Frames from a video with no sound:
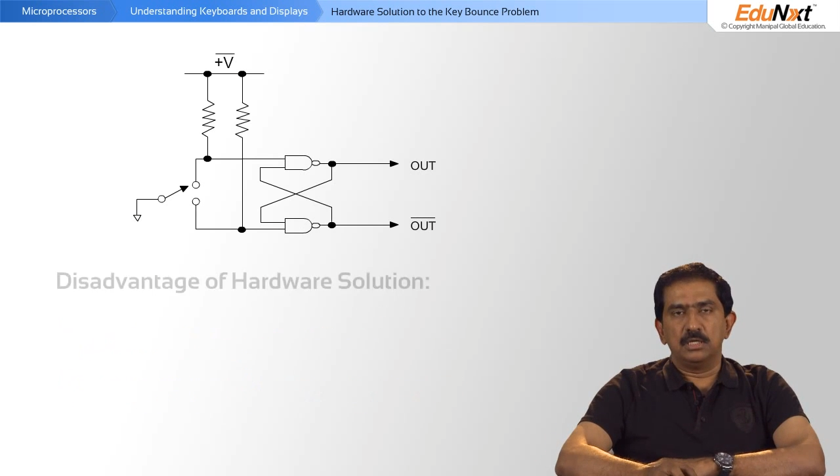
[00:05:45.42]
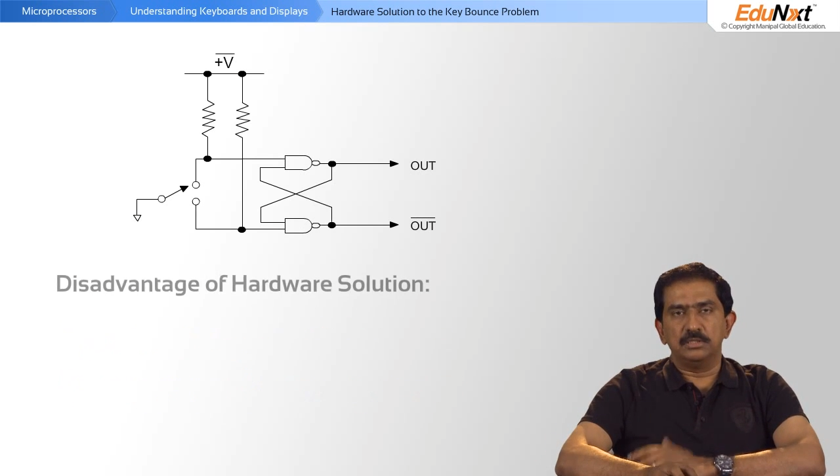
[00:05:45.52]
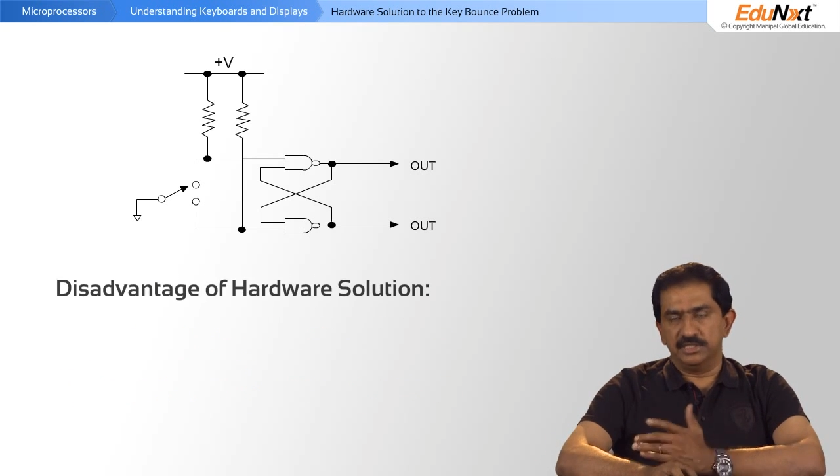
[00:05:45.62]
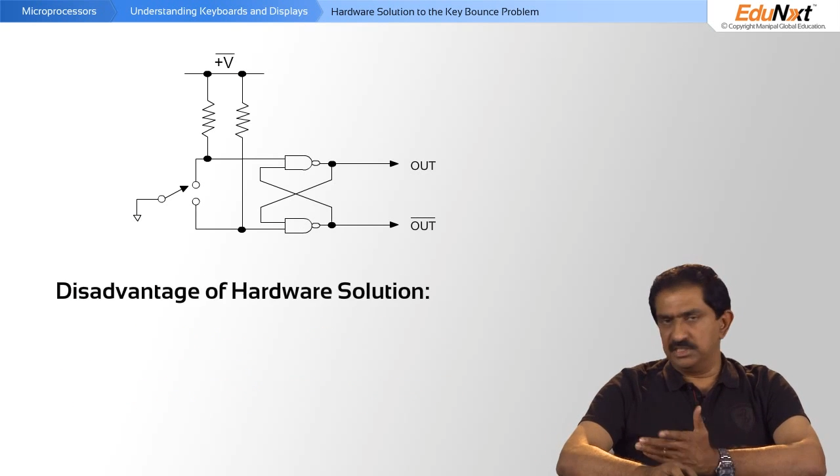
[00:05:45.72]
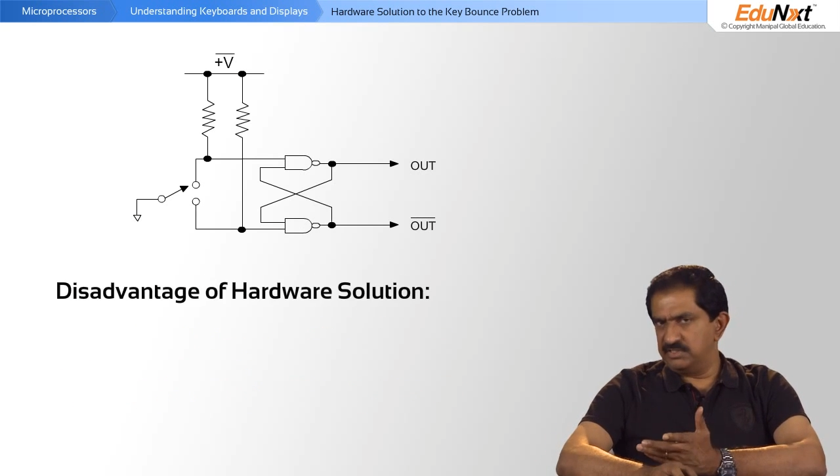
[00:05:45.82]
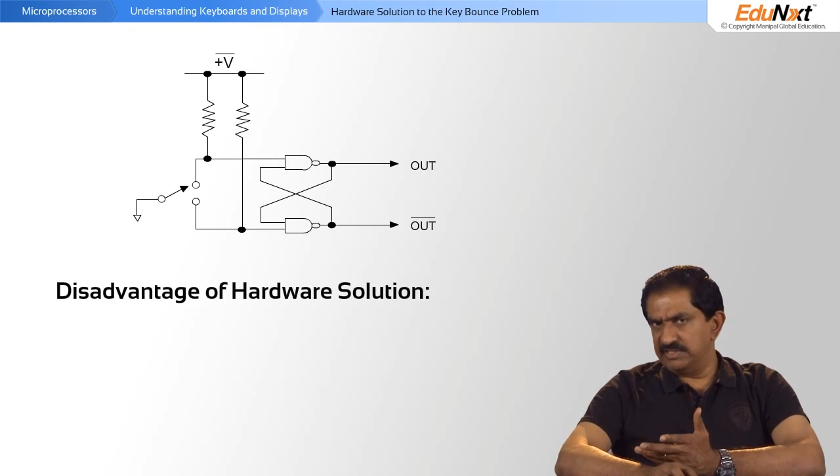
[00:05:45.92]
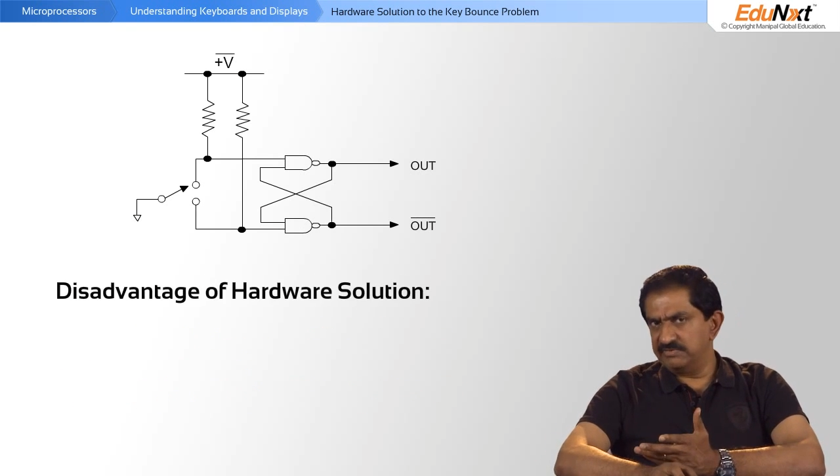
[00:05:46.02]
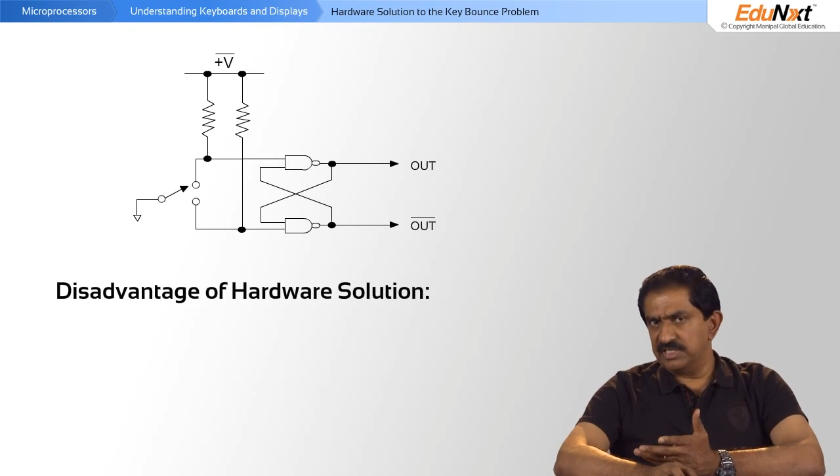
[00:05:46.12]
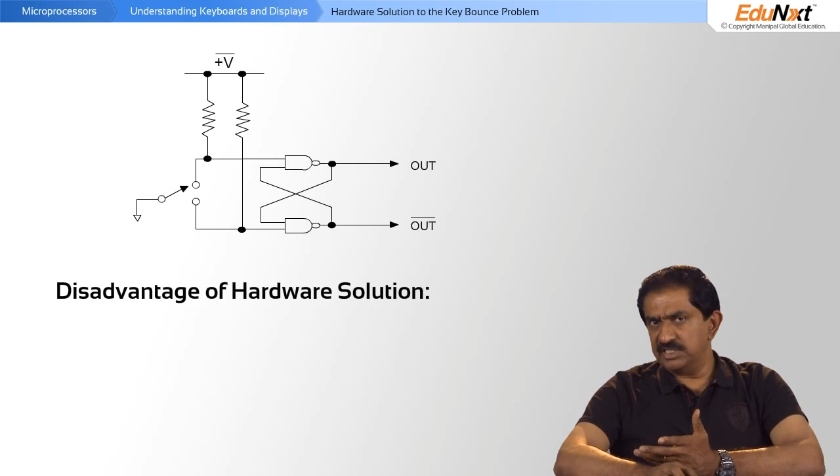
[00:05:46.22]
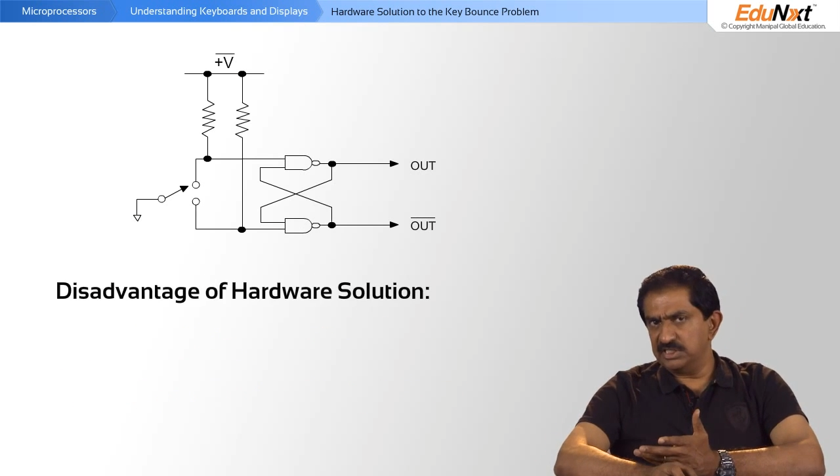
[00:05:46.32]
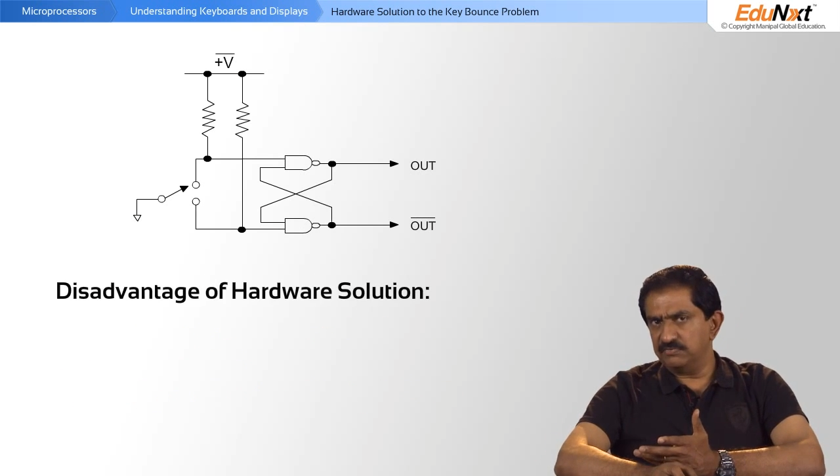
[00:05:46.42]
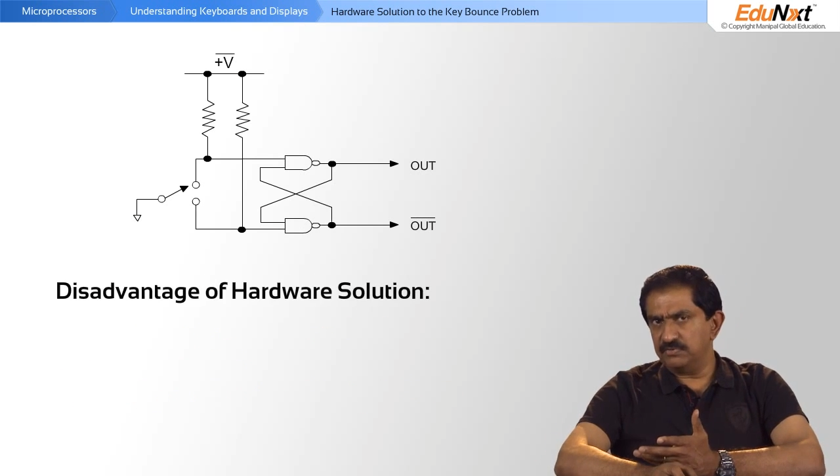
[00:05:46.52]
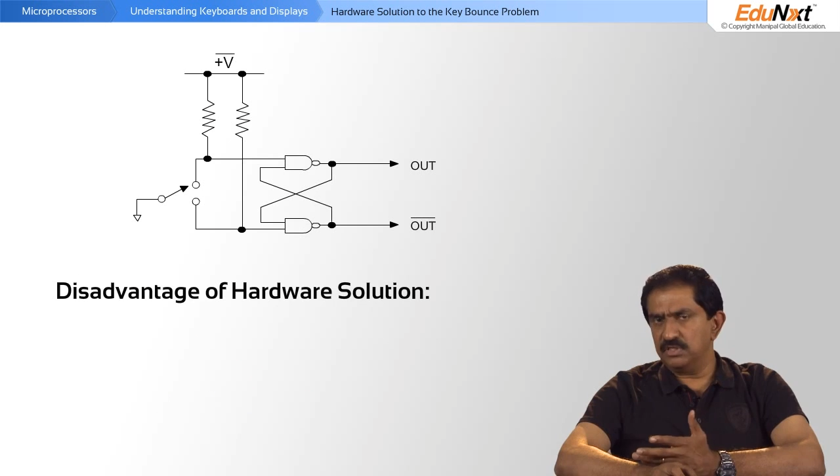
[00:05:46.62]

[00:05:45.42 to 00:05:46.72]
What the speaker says: The disadvantage, of